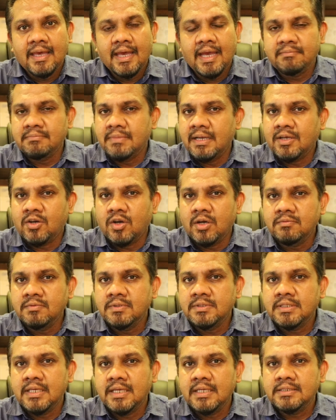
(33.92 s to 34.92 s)
And my
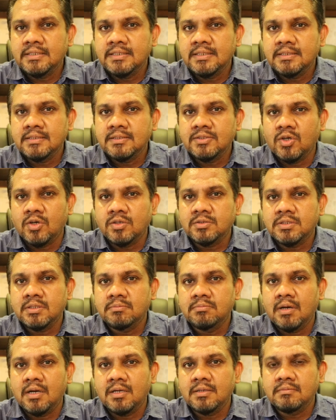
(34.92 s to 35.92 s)
conversation talks
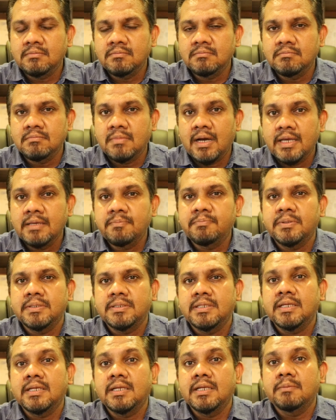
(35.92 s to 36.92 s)
about my
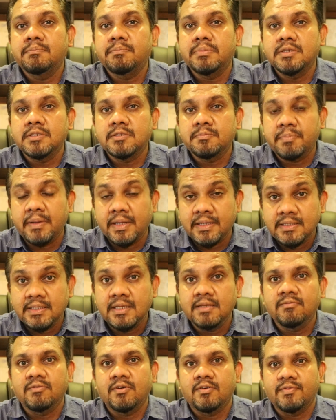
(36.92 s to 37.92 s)
particular
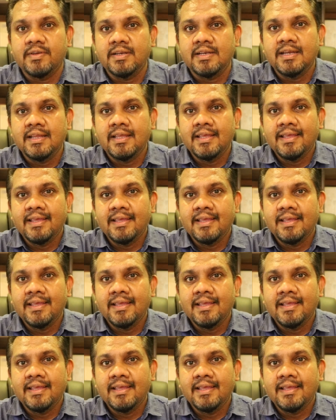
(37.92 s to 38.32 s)
perspective of it,